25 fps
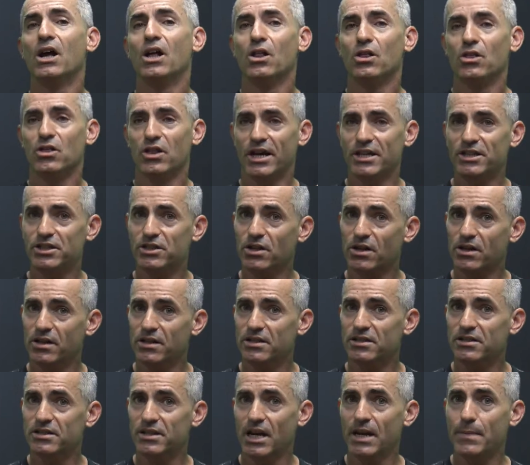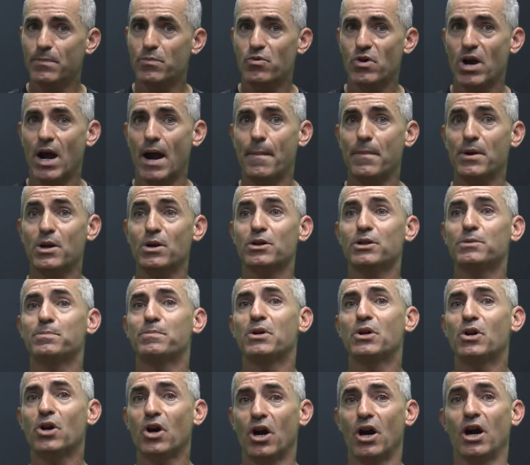Let's look at the study parameters
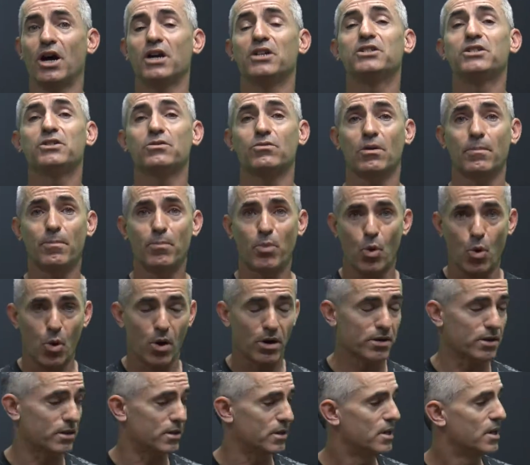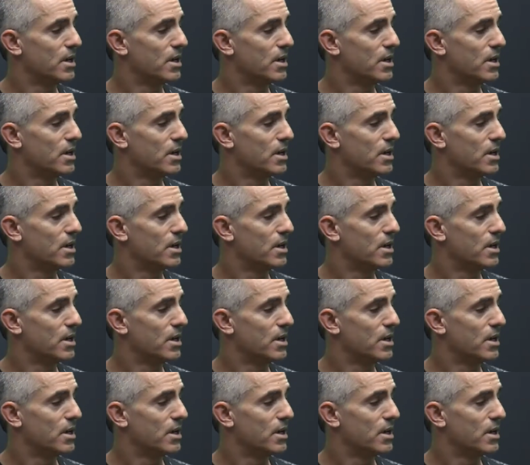because they're important.